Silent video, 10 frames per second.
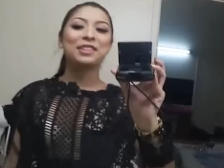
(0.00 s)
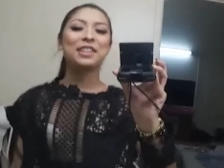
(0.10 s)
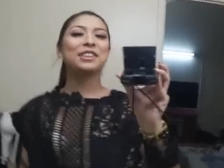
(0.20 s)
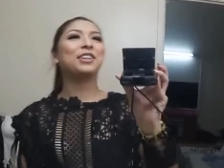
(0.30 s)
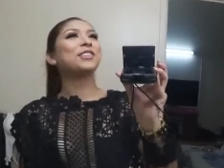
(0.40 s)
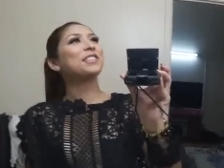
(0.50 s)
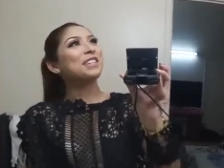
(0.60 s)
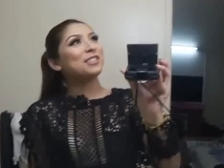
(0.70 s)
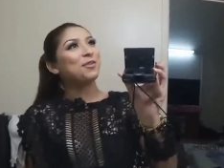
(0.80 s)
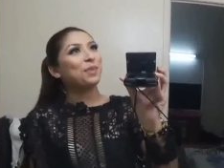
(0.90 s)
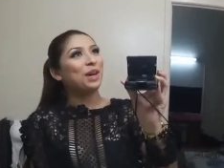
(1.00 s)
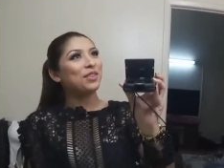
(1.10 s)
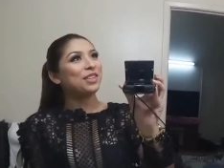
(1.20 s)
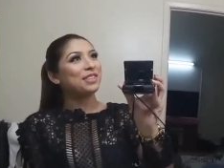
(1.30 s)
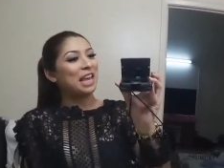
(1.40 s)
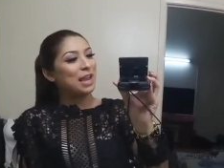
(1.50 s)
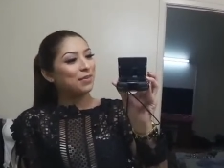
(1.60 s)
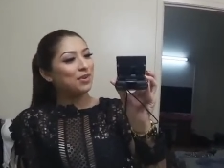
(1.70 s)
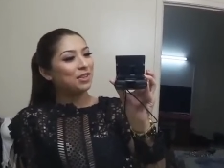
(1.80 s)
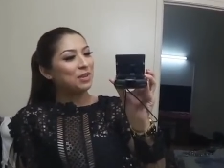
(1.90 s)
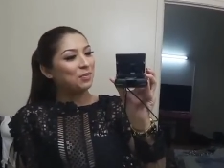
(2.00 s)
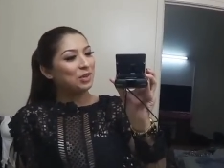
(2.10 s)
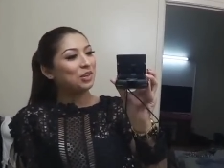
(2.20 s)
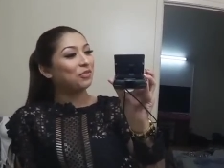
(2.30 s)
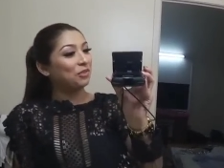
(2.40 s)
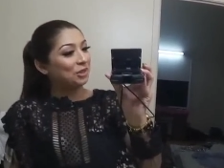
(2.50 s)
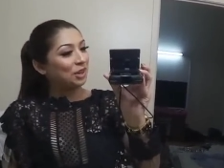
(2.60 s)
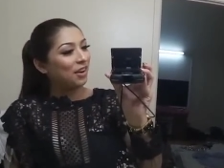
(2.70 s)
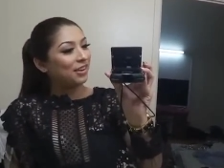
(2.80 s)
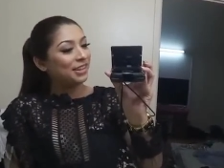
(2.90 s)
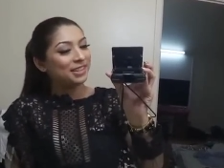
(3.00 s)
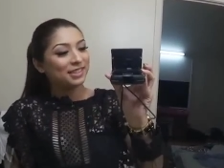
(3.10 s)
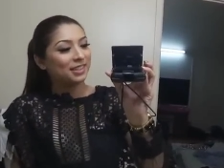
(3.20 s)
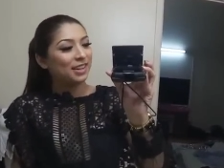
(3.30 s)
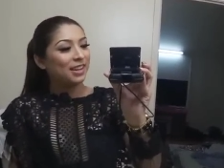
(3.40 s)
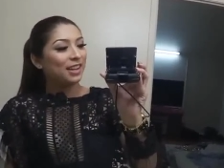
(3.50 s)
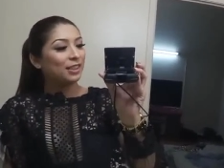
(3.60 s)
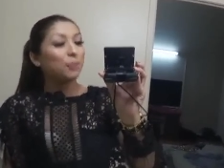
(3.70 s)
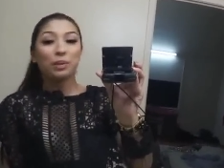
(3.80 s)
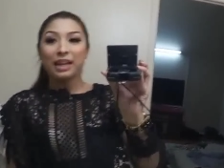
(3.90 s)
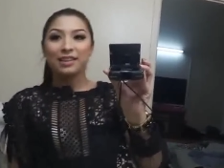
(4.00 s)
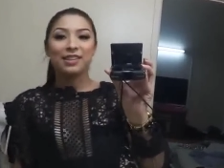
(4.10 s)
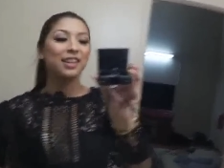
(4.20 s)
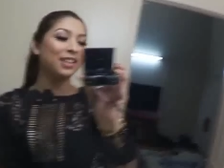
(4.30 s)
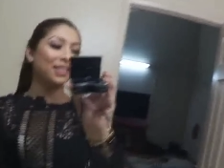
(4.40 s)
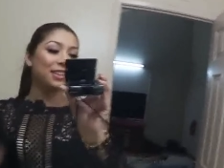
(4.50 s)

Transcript: looks like those things you put on the table and then you put your food on it. The plate. It